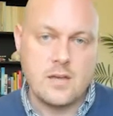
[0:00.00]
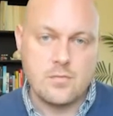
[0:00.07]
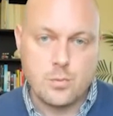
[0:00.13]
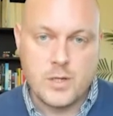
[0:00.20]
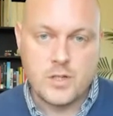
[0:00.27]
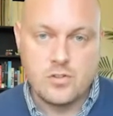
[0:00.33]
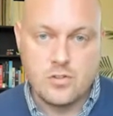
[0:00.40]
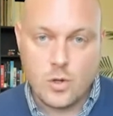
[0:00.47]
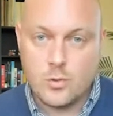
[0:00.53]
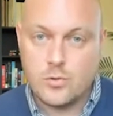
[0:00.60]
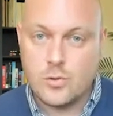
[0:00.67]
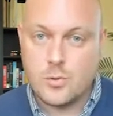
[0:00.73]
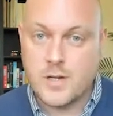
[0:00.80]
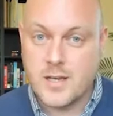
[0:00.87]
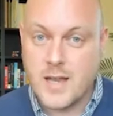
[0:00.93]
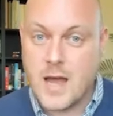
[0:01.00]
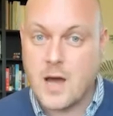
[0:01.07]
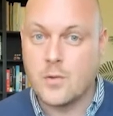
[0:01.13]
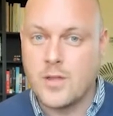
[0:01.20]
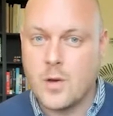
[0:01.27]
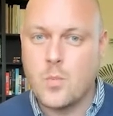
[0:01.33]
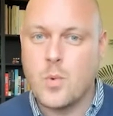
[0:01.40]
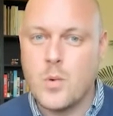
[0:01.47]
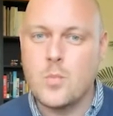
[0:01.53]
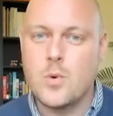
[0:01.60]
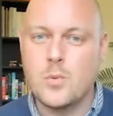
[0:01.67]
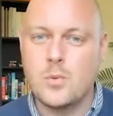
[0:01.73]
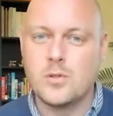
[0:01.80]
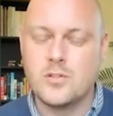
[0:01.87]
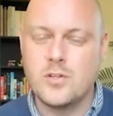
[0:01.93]
If we don't do it now, then when
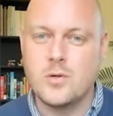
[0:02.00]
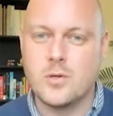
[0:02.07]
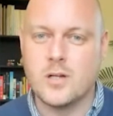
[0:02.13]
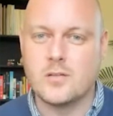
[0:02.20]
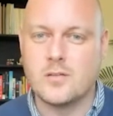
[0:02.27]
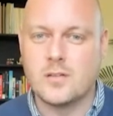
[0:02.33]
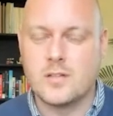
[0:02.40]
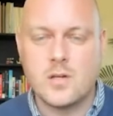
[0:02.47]
we will do it?